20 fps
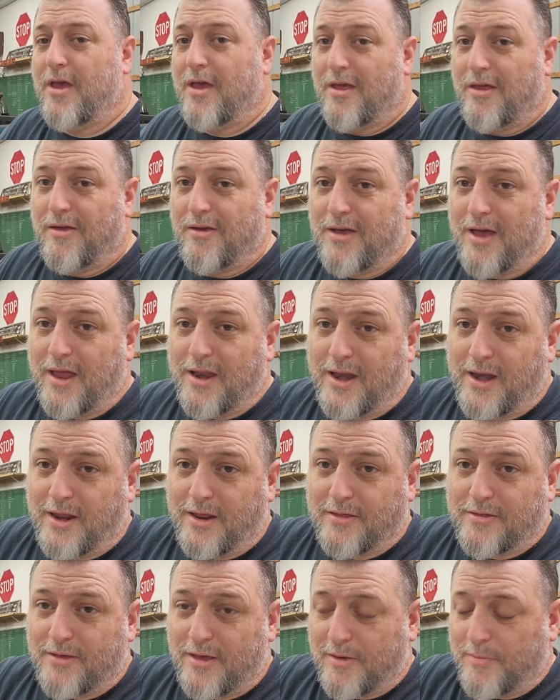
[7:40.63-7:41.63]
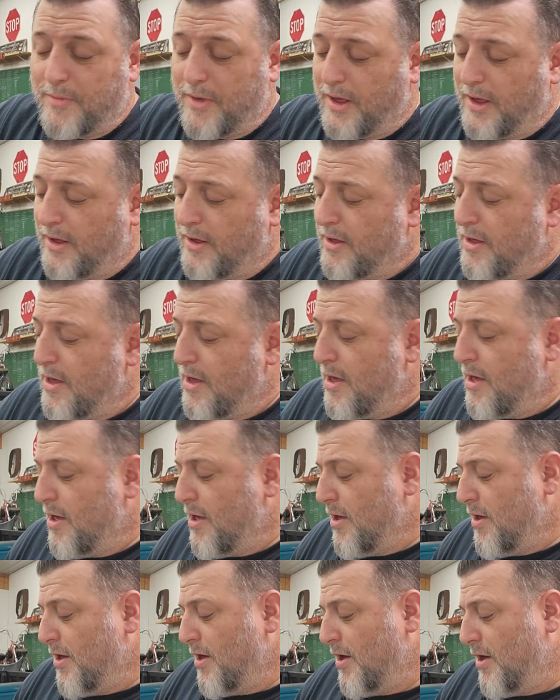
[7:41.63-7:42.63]
You got idiots like me
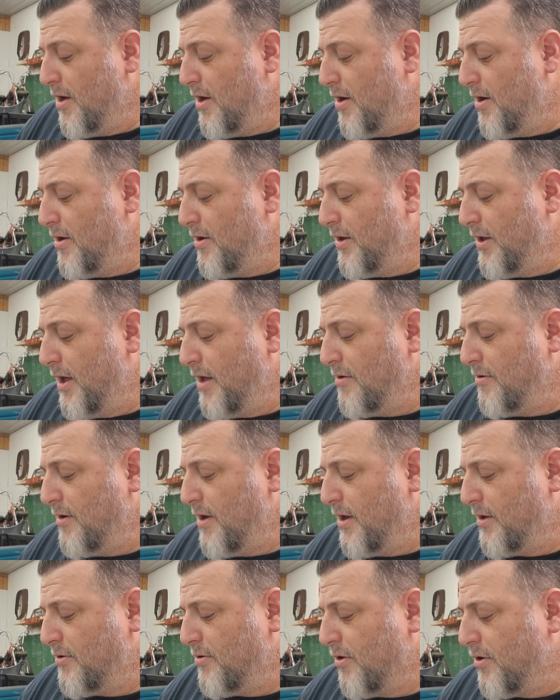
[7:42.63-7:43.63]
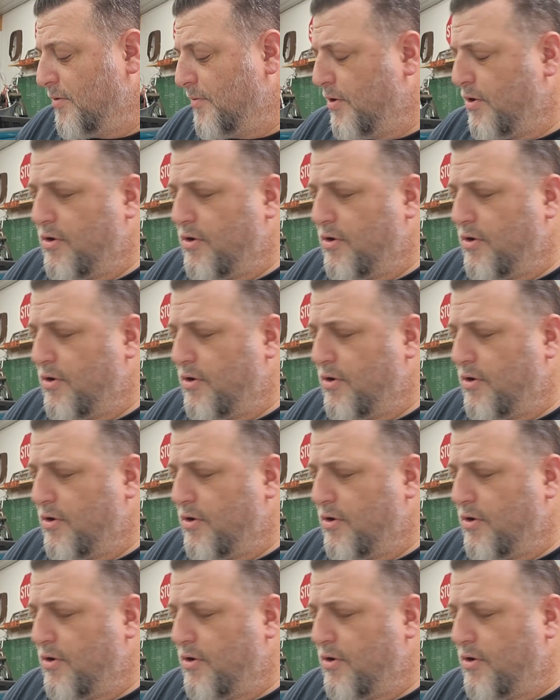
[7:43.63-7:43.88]
on the internet talking about,